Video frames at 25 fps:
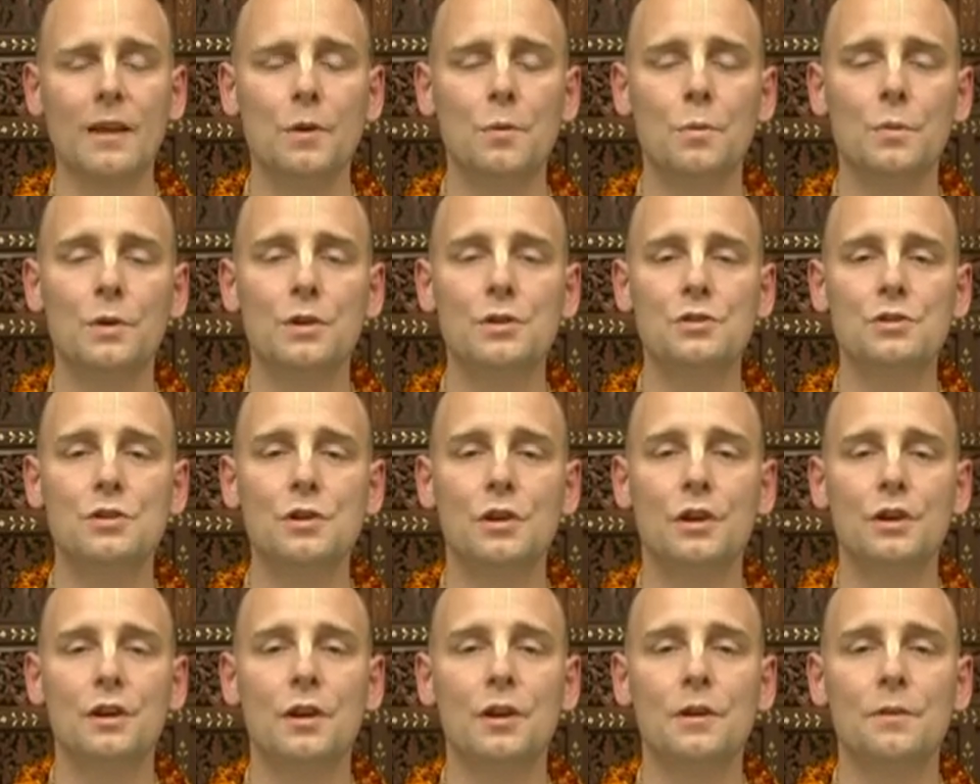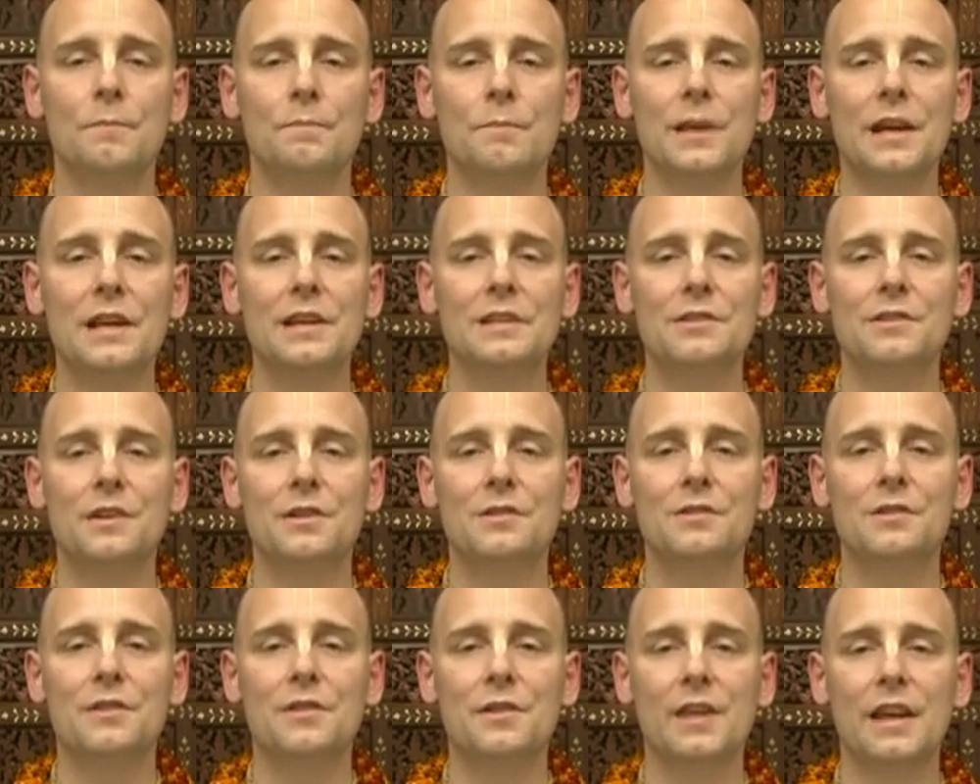which makes
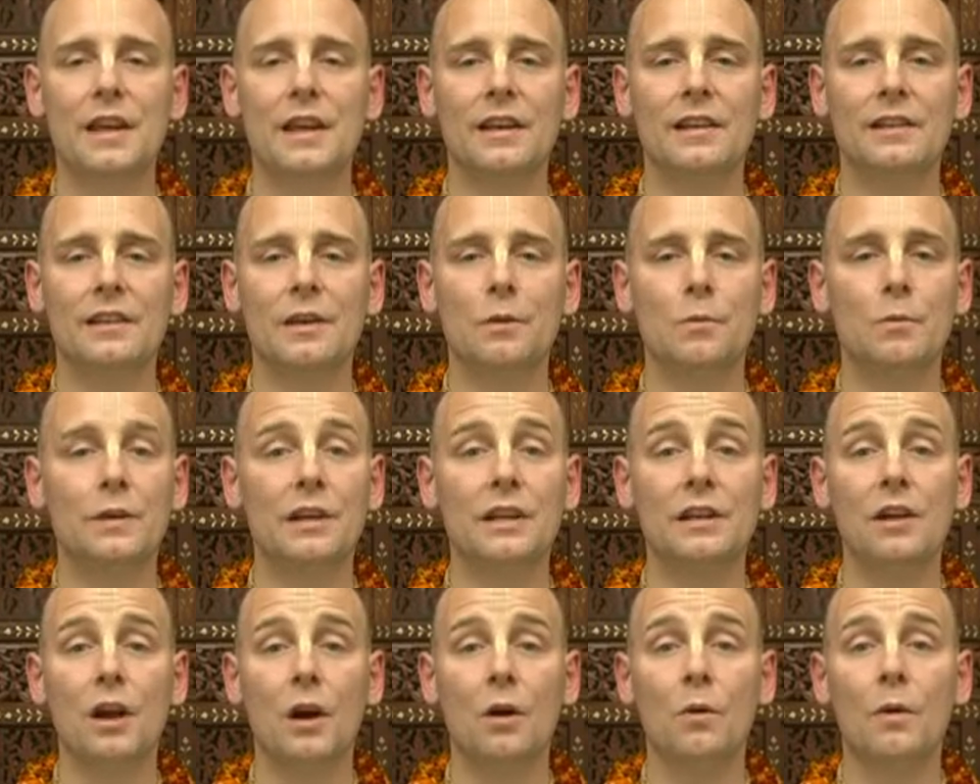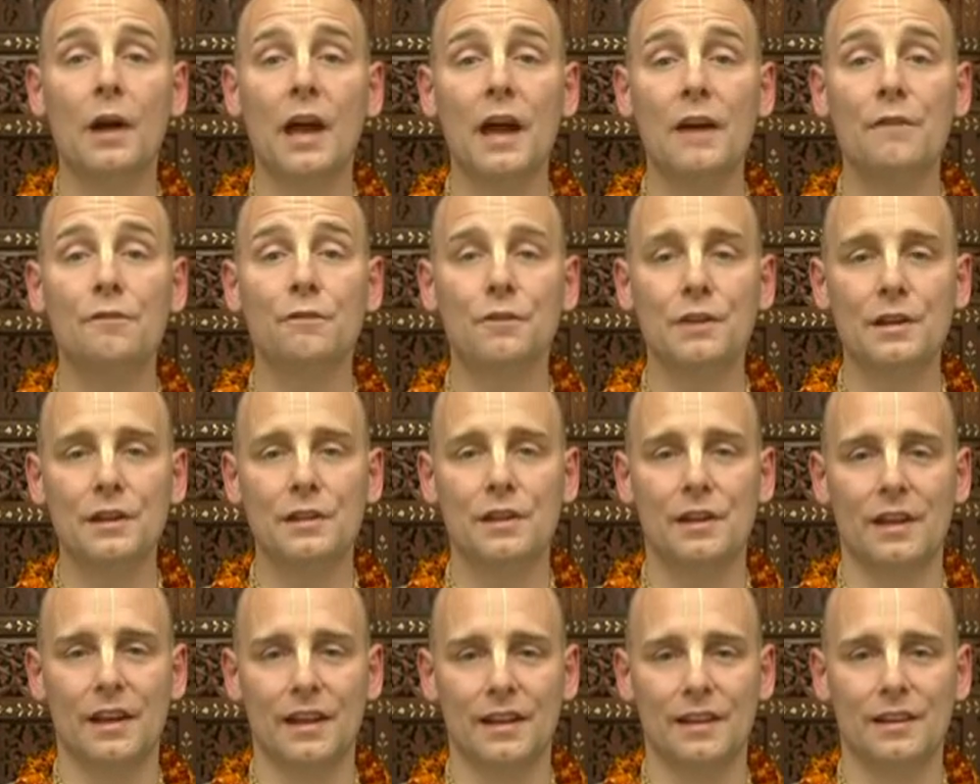us think that we know
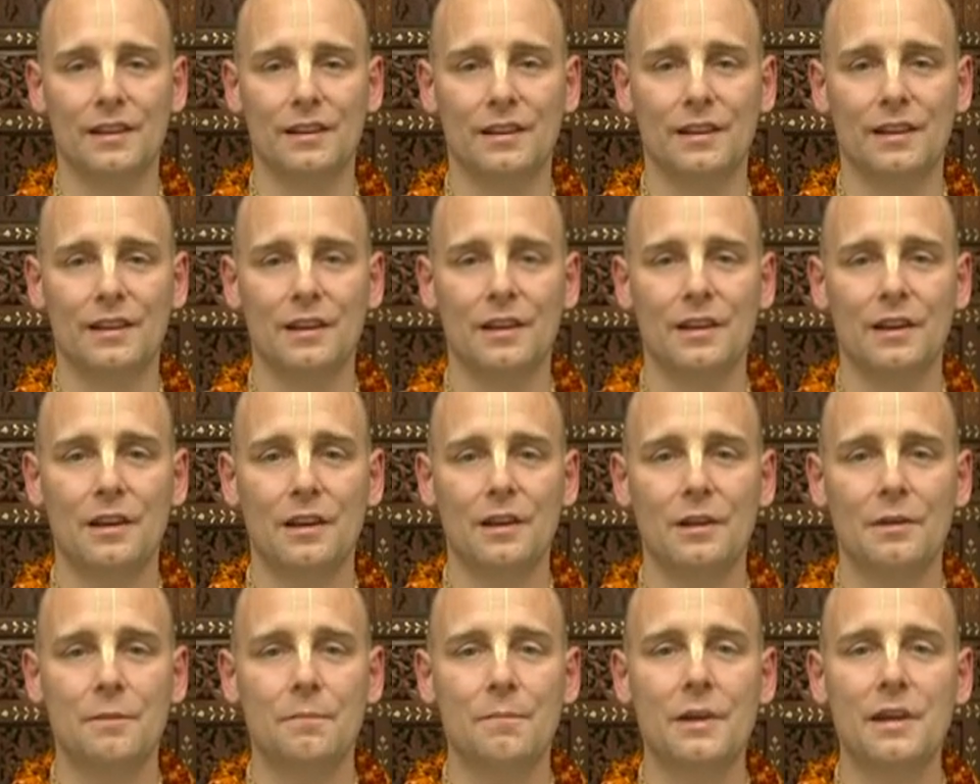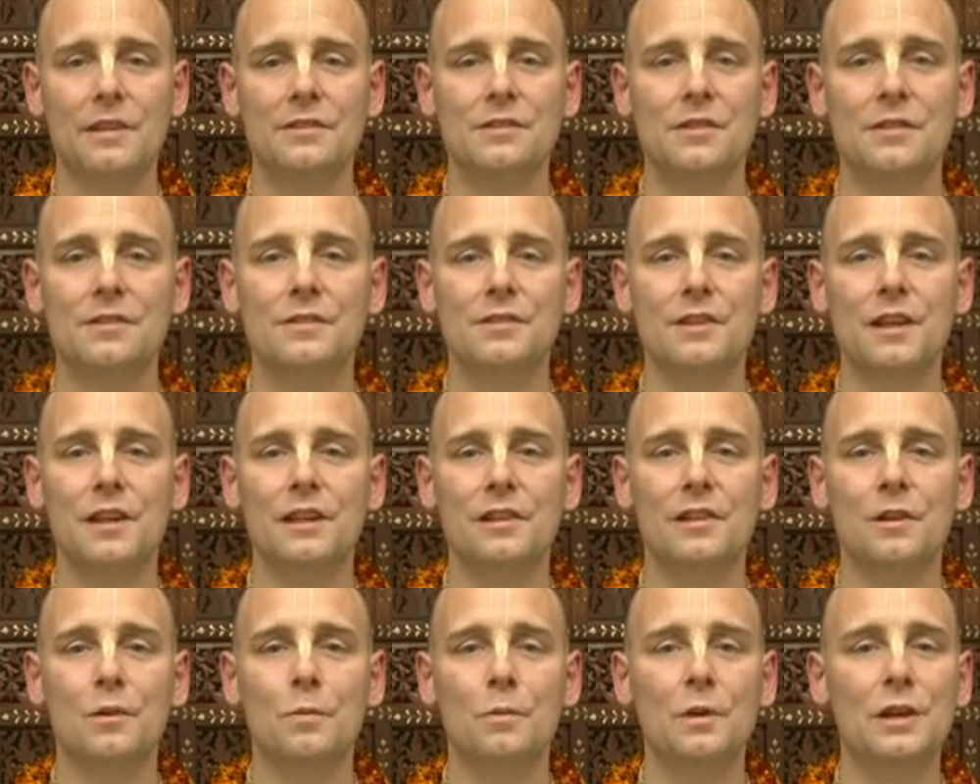everything, makes us
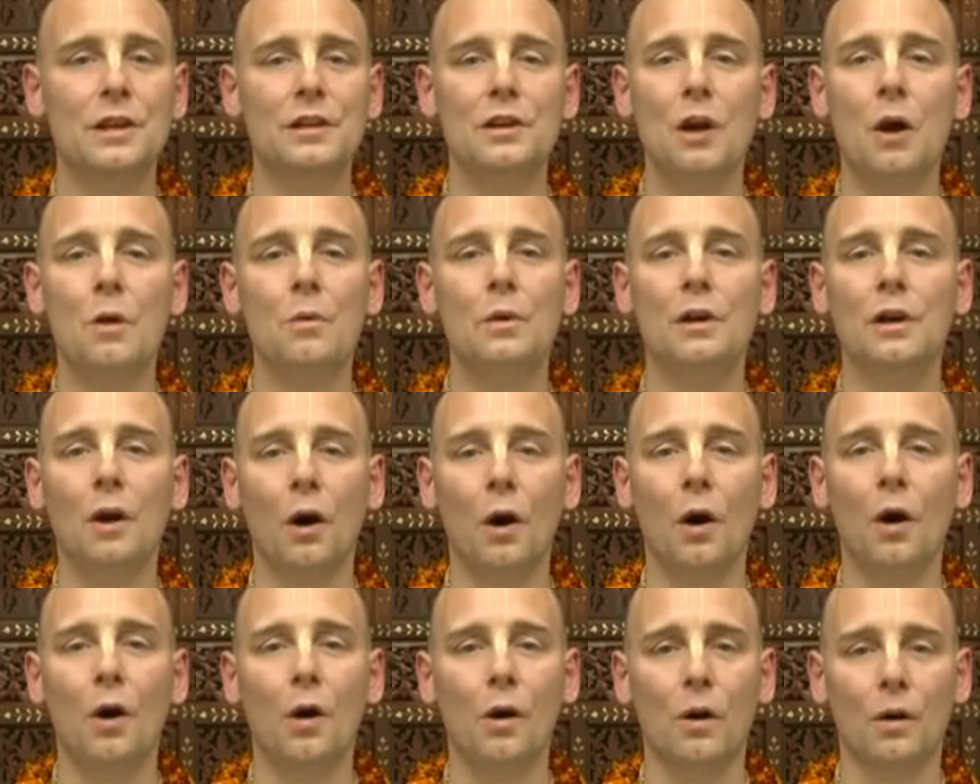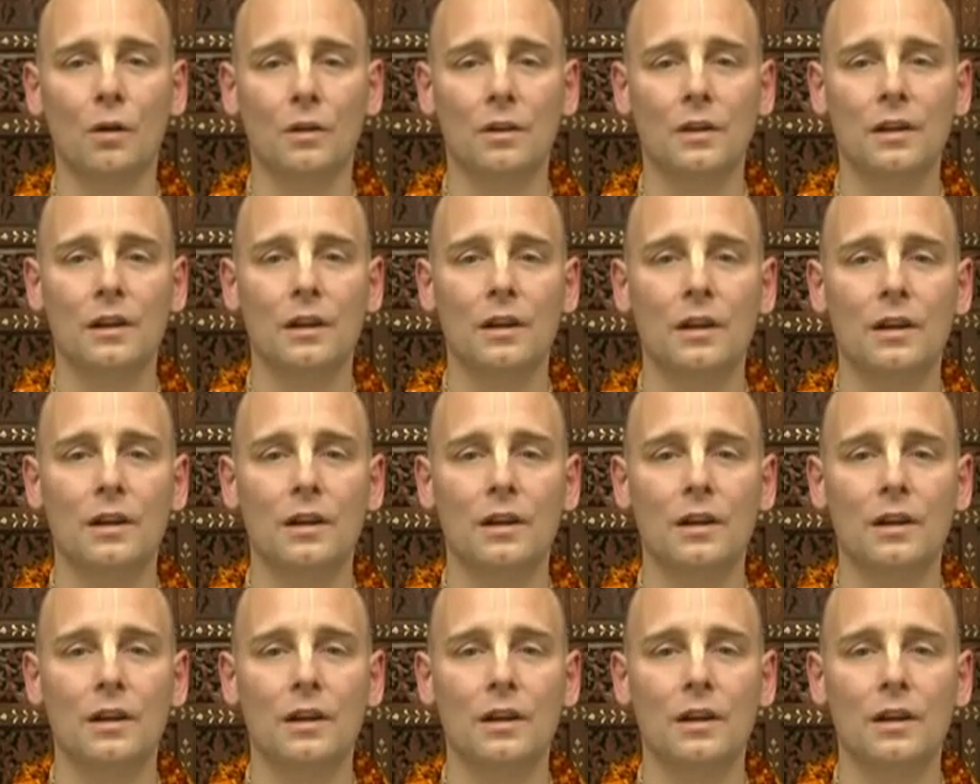think that we know it all.